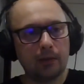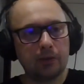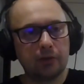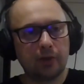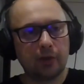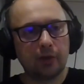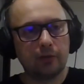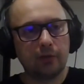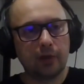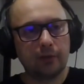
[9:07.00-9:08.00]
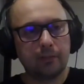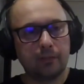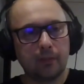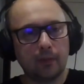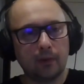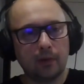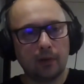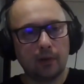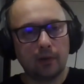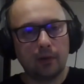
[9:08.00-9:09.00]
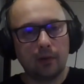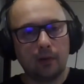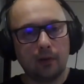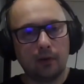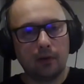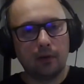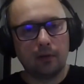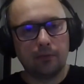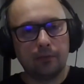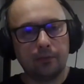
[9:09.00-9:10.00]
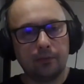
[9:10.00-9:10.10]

let's try to do that. Um,